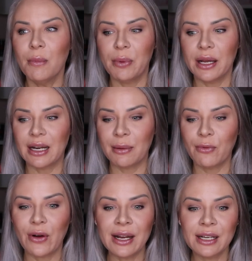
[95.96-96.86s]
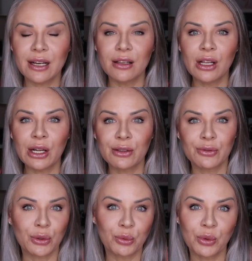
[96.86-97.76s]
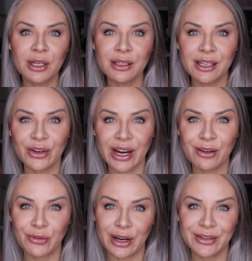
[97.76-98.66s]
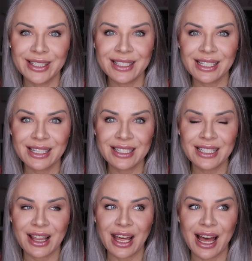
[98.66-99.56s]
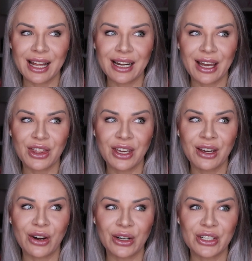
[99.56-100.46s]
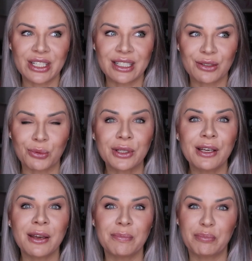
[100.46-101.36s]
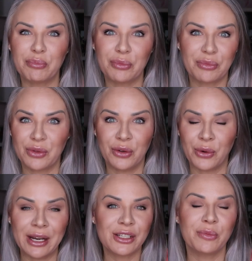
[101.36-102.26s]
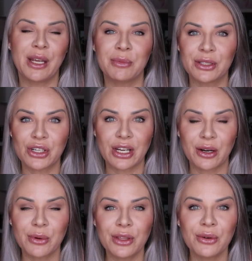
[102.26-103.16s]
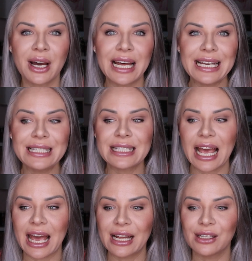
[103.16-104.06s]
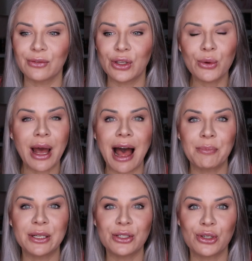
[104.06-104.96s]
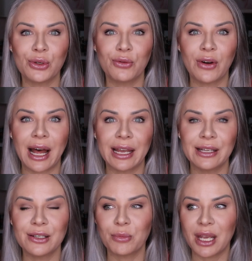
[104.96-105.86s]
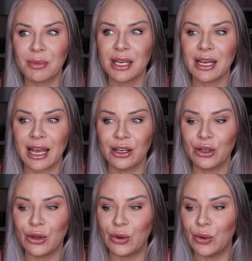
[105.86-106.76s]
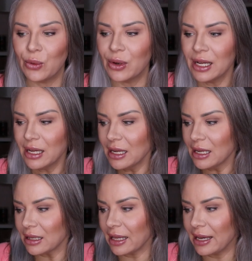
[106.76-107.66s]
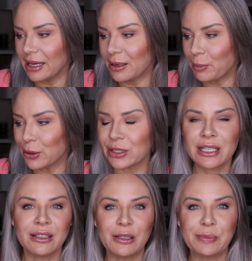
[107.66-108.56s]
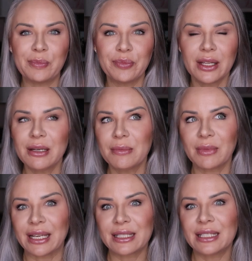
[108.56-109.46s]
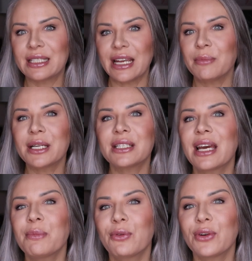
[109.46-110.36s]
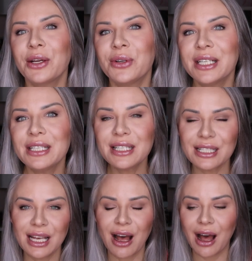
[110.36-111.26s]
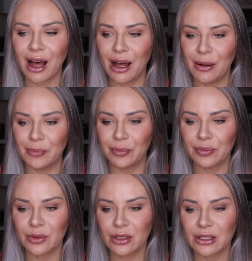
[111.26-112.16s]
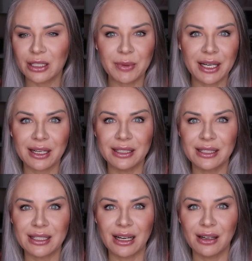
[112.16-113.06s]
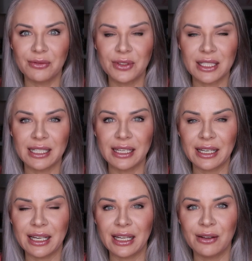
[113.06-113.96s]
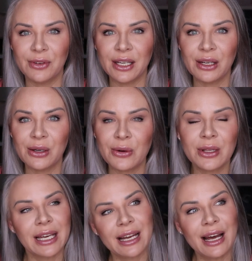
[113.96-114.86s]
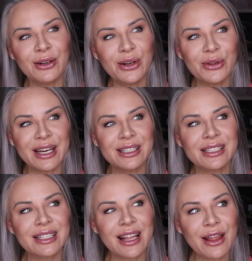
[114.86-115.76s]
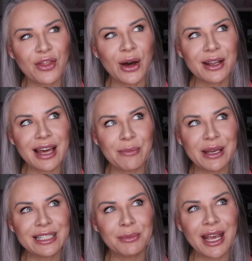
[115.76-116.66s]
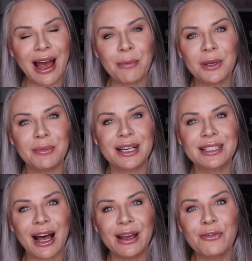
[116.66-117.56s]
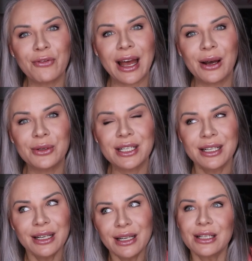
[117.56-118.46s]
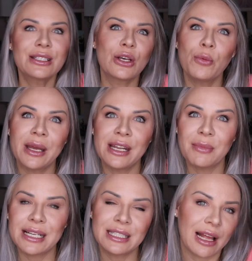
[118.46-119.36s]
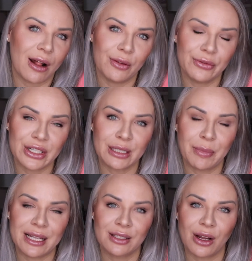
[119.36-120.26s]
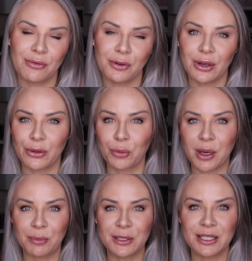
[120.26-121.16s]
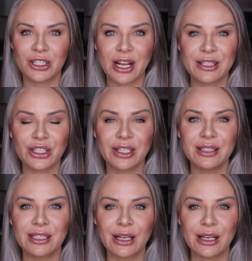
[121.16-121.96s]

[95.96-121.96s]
But I'm finding a lot of really great fragrances that I think are just really great to be able to share with you guys. And if you happen to find maybe a new like personal like statement type fragrance, um, just because of seeing it in a video. Like, I don't know, that just, that thought of that makes me happy because I have found so many myself just based off of other people's suggestions.